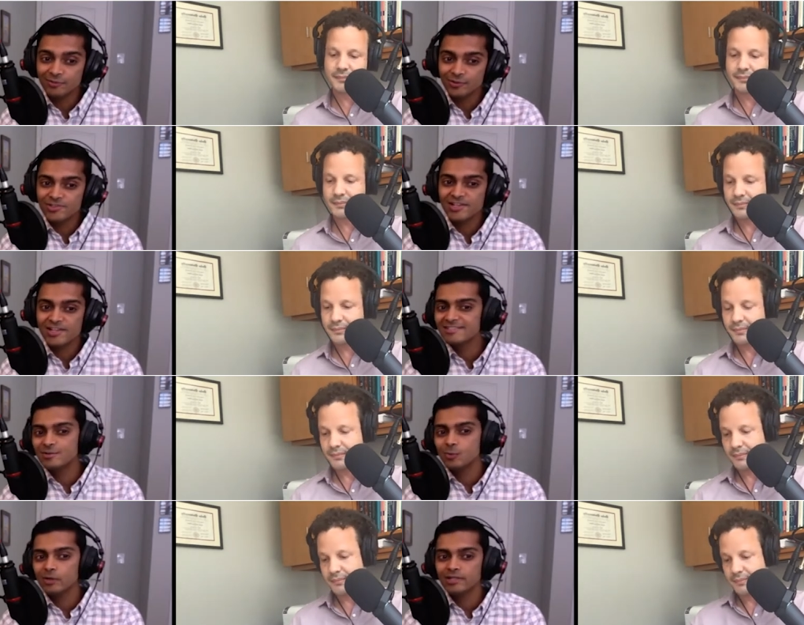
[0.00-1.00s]
Speaker 1: for a chance
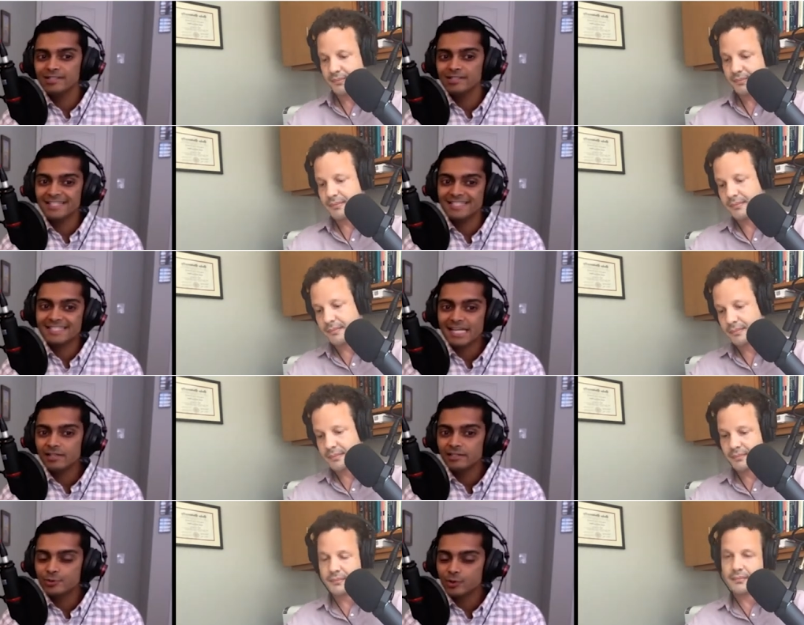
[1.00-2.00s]
to win a
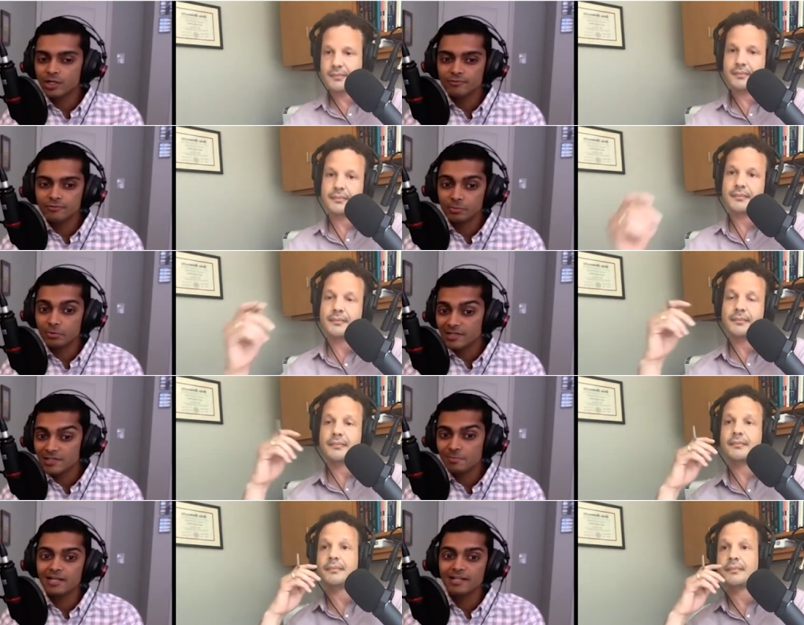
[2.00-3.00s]
daily draw for a prize
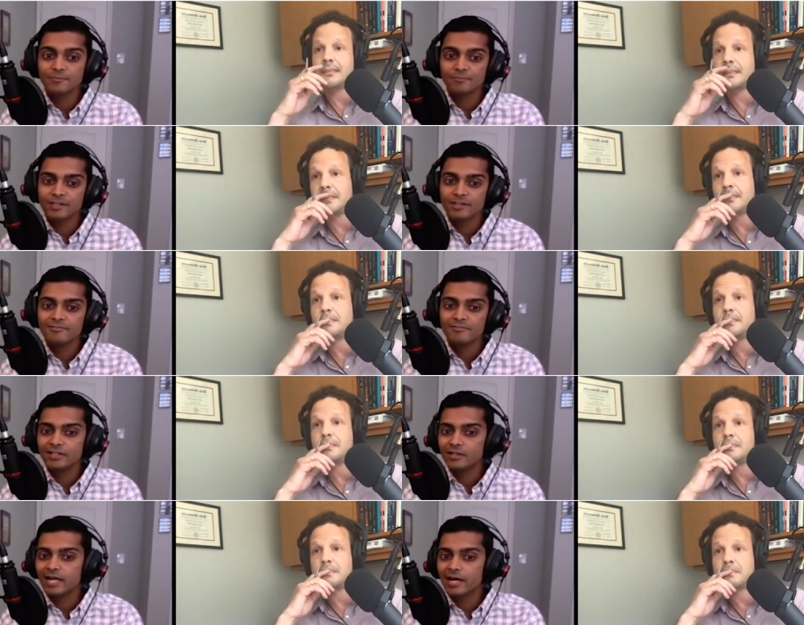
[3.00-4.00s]
pack. Find
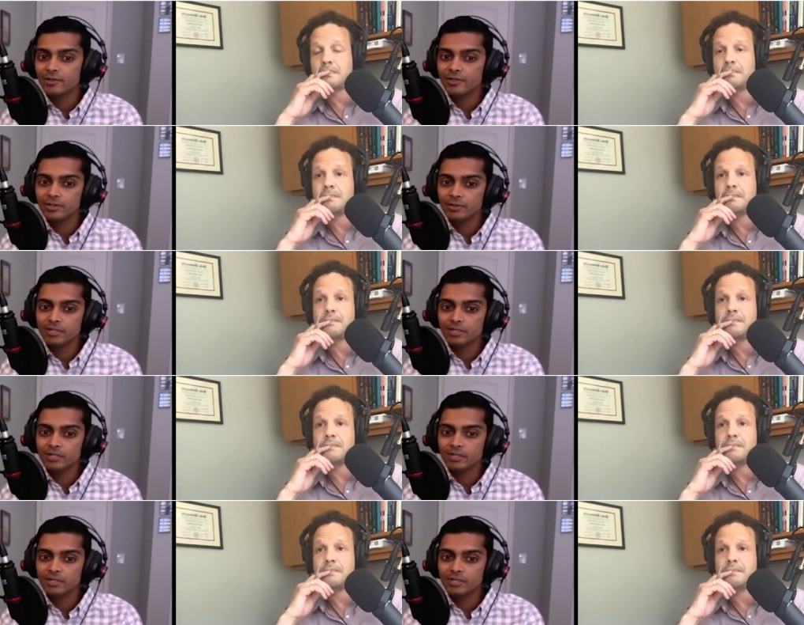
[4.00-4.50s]
out how to enter